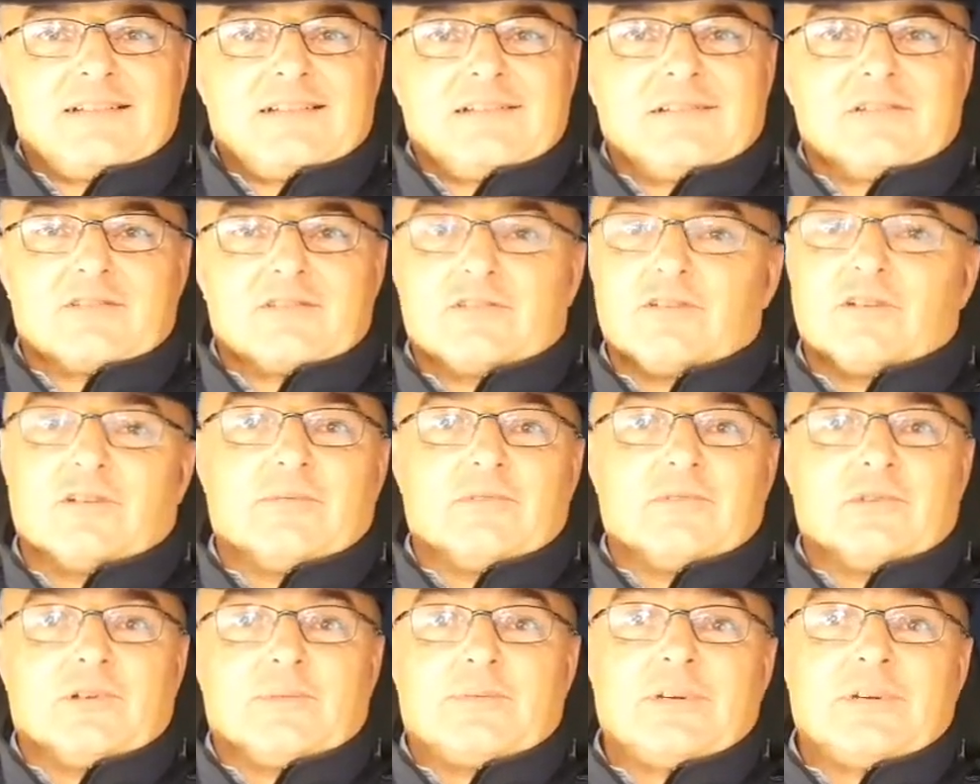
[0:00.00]
There's
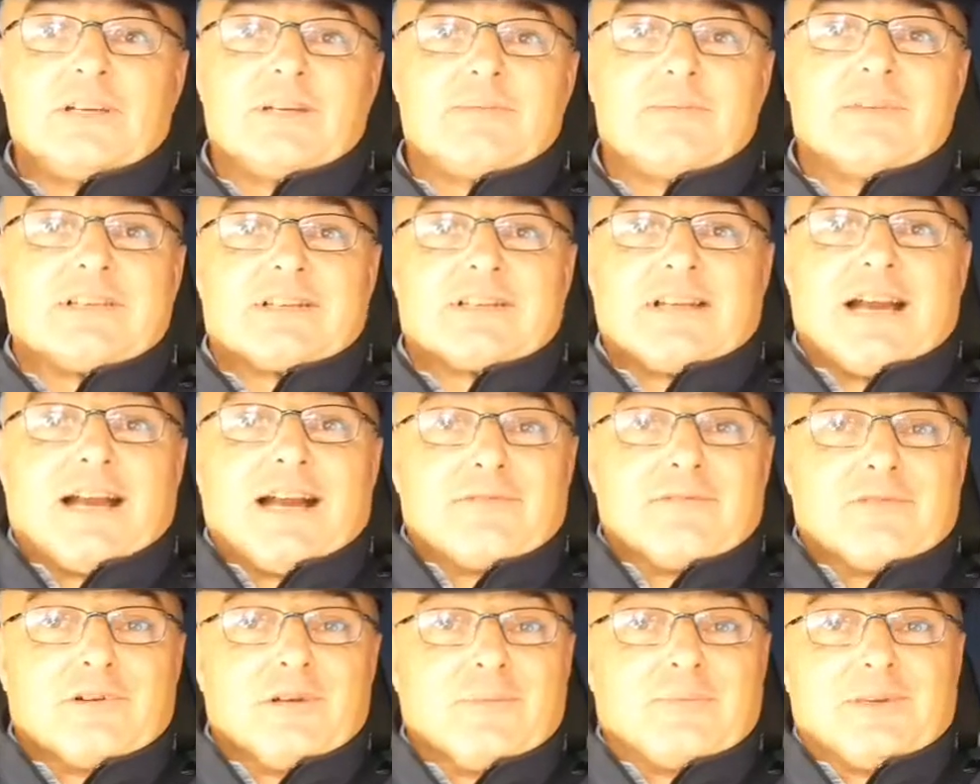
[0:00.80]
no point in being
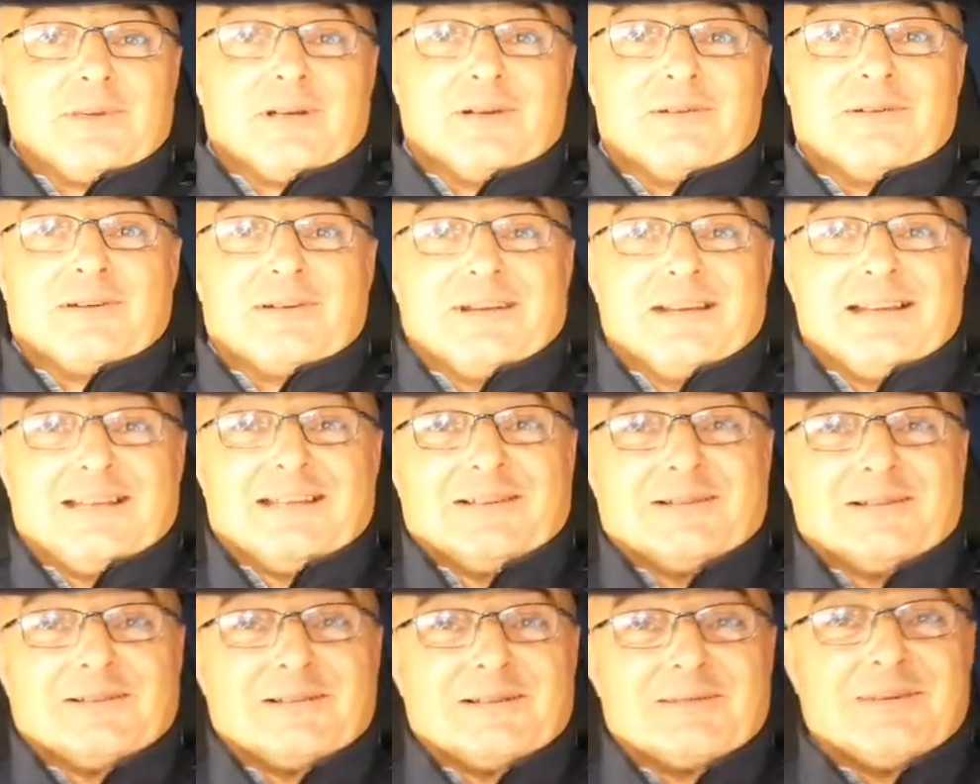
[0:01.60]
starving up there, Ray,
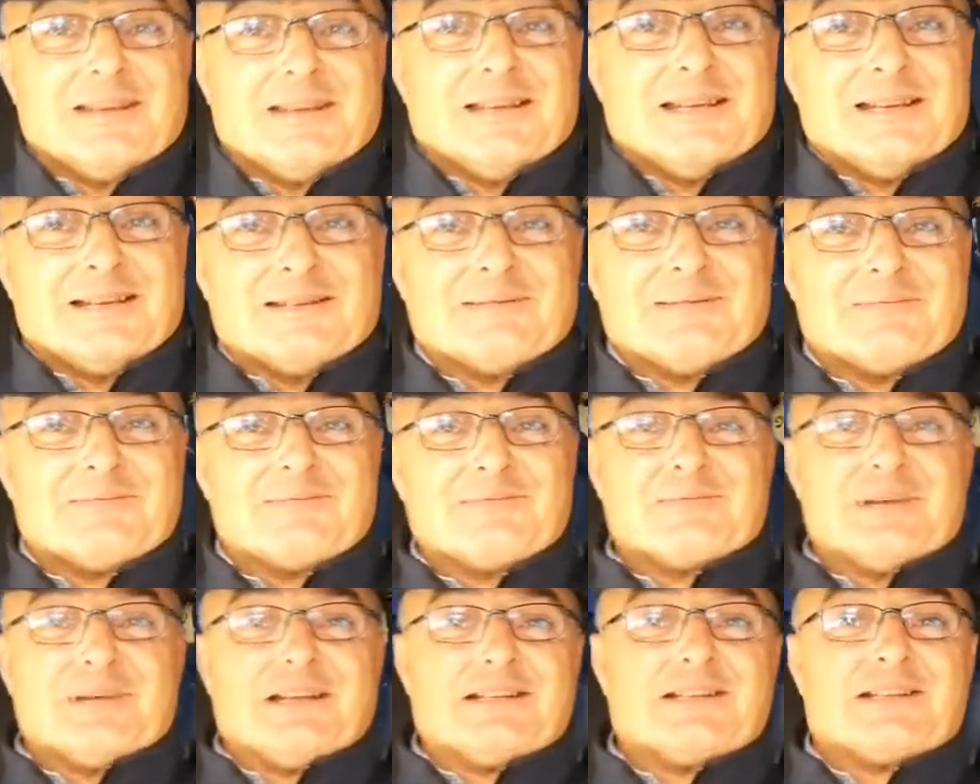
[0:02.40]
you know what I mean?
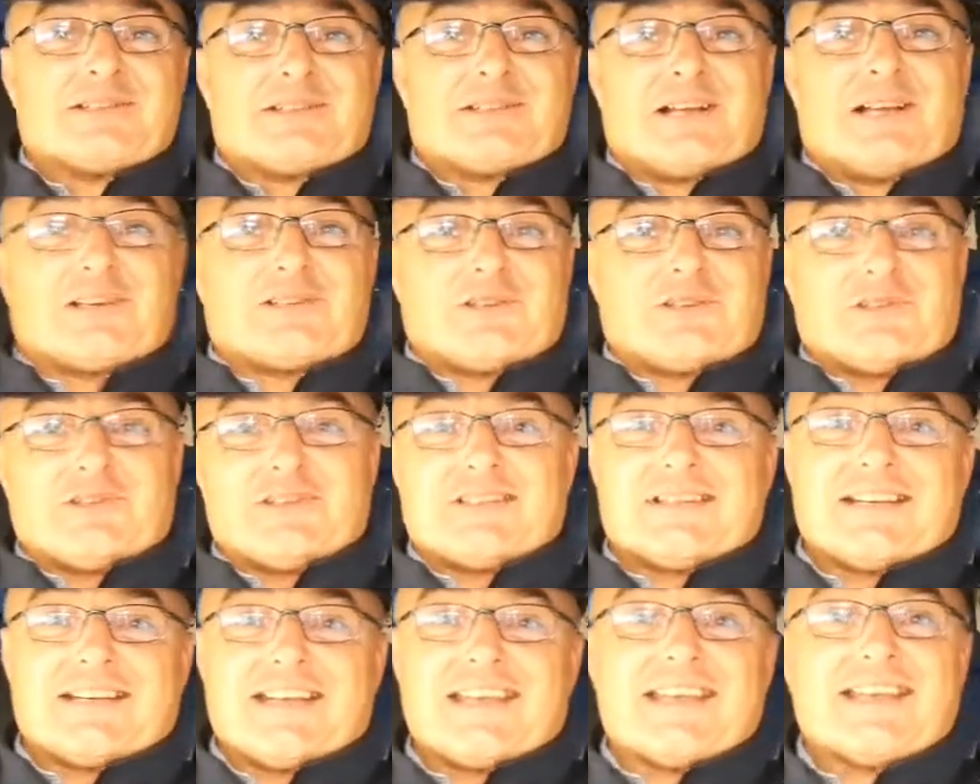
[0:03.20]
Bring the
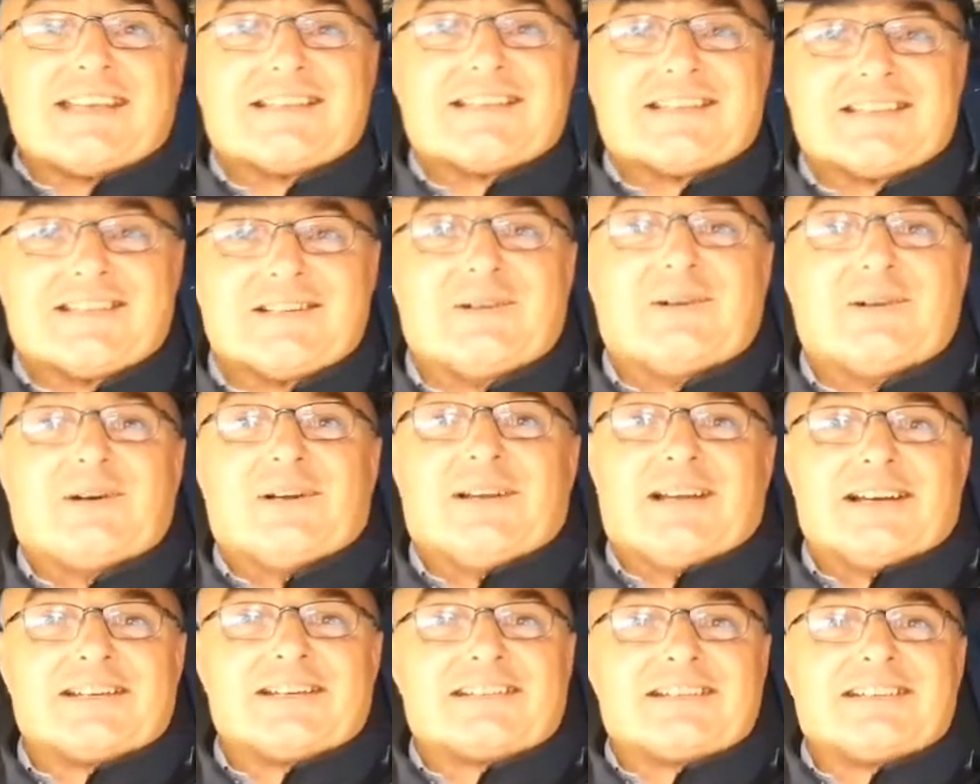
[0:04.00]
sausages and eggs and the
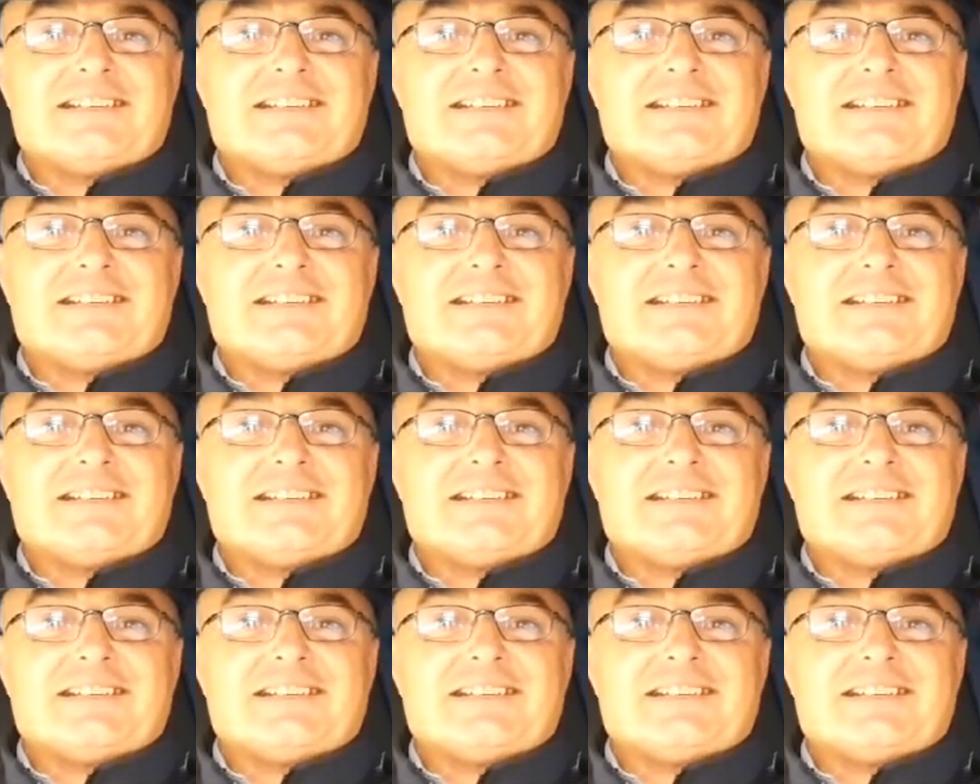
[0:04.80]
whole lot.